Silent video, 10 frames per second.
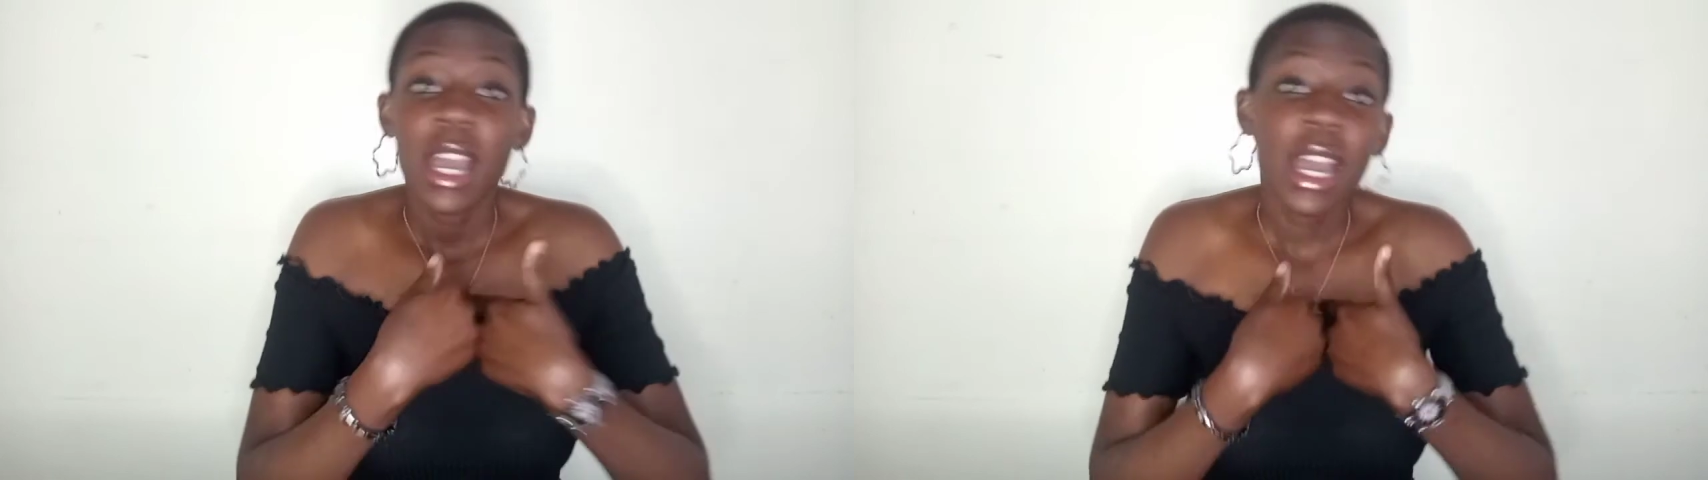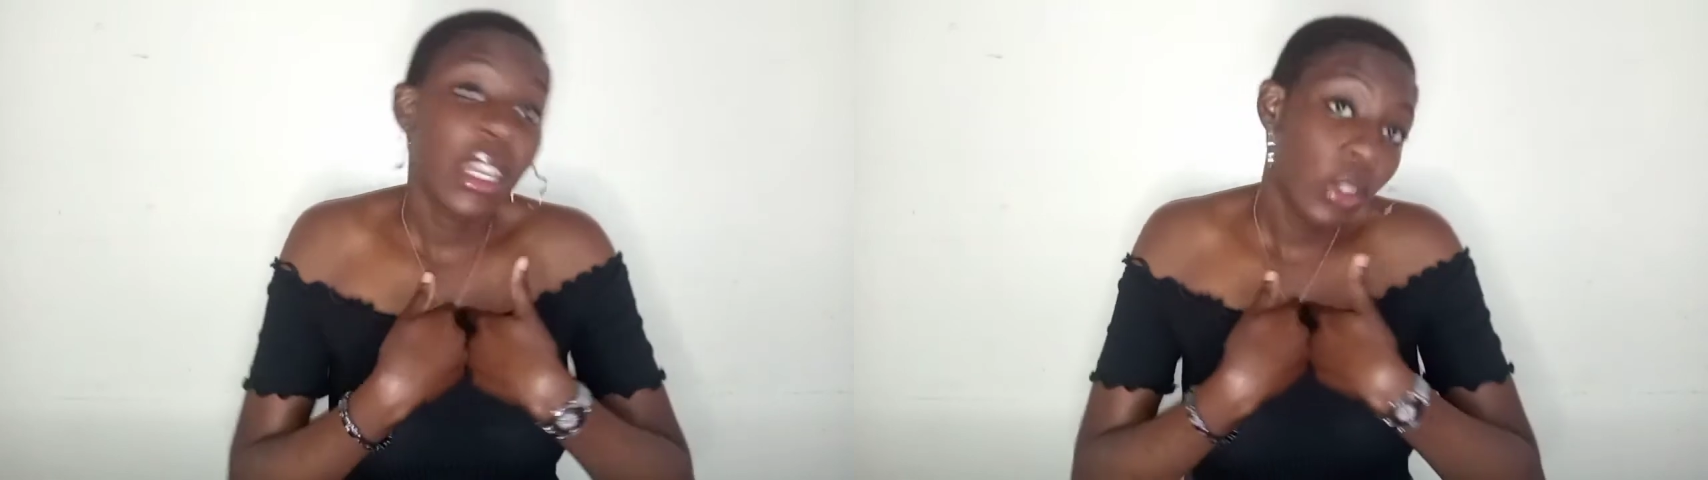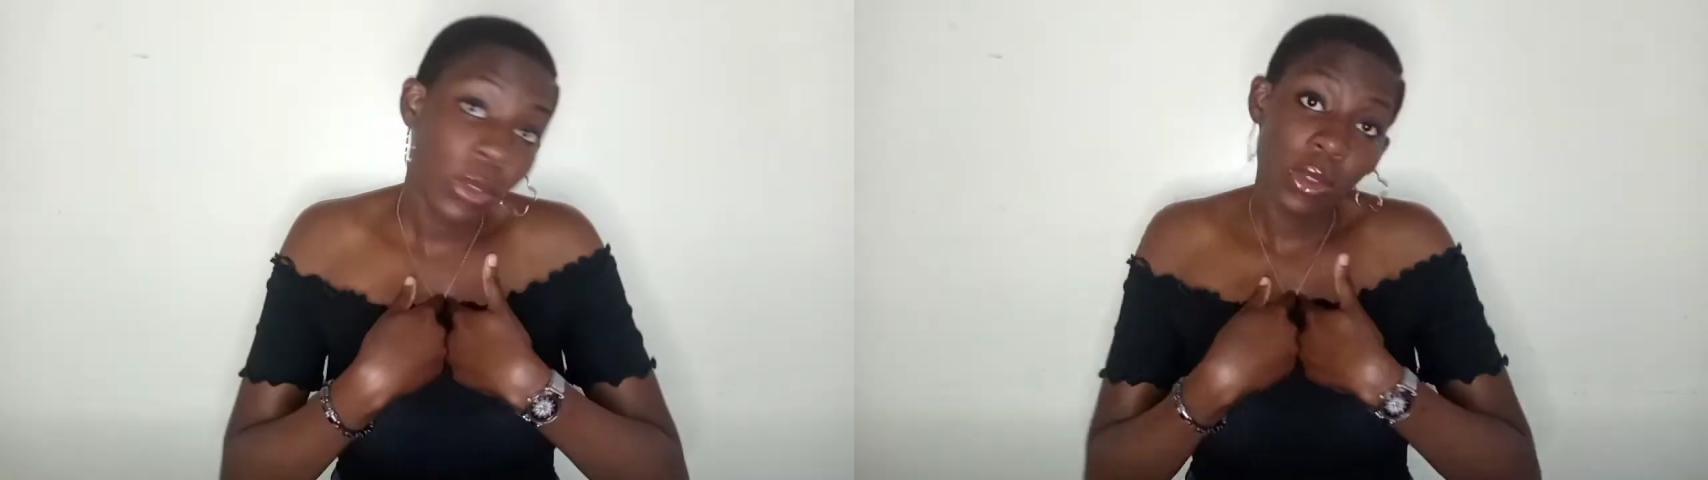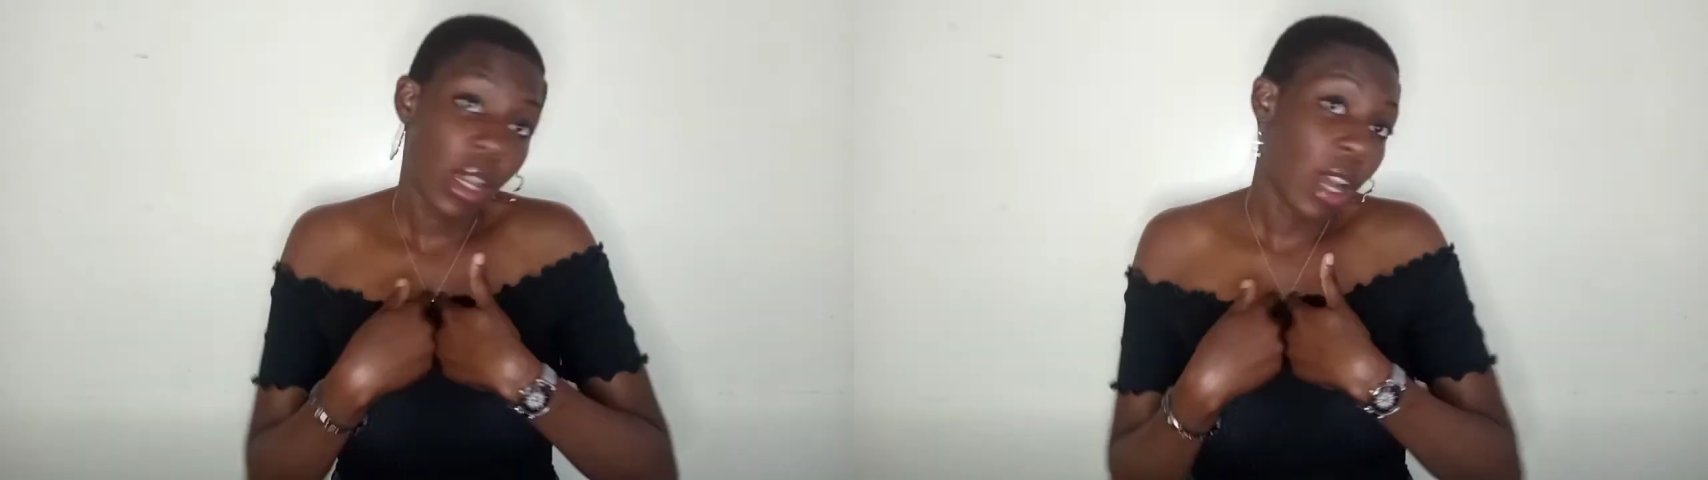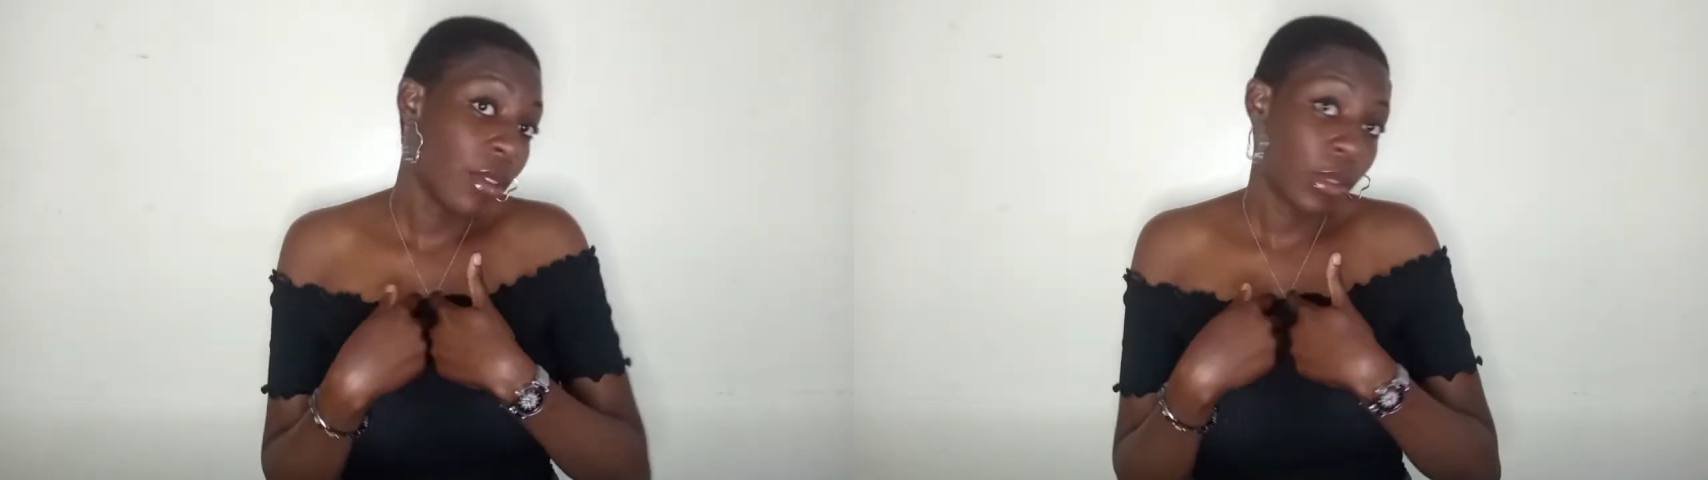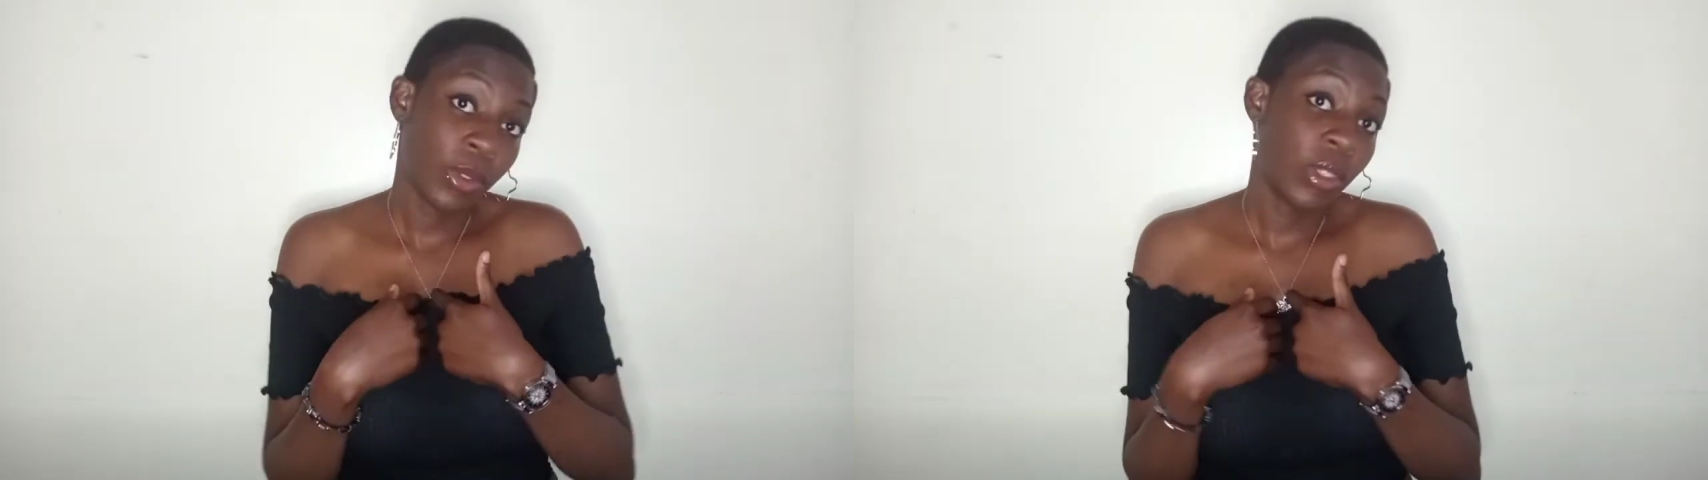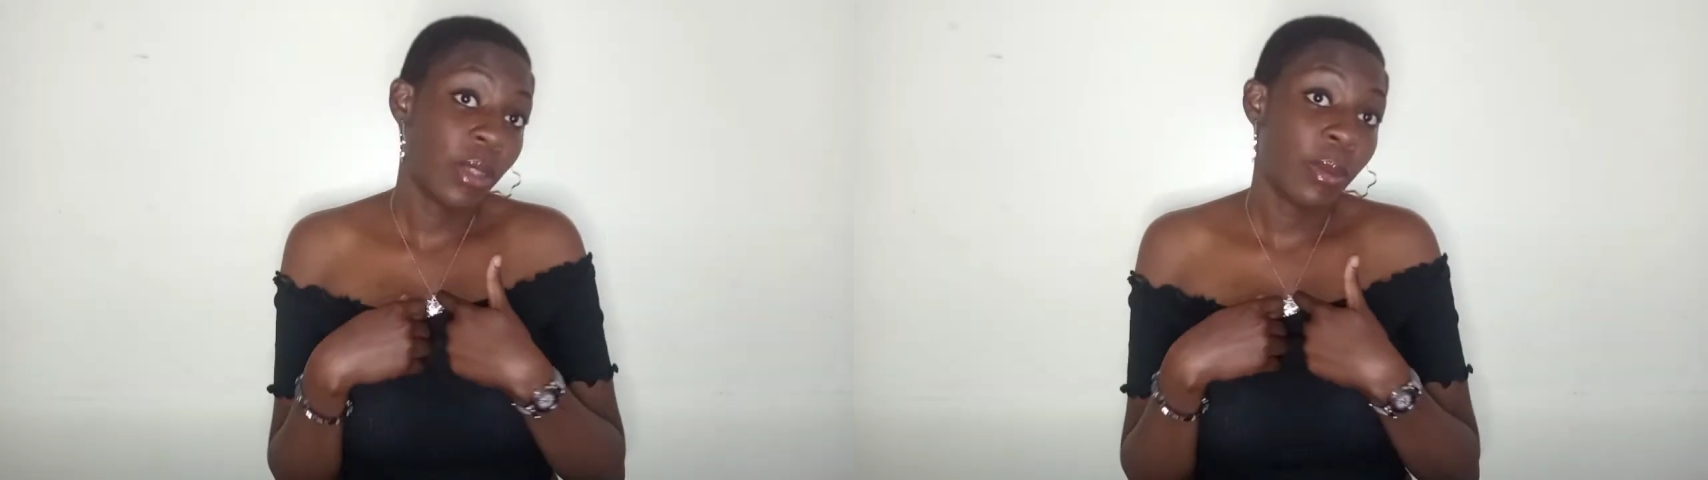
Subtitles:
I don't also have to feel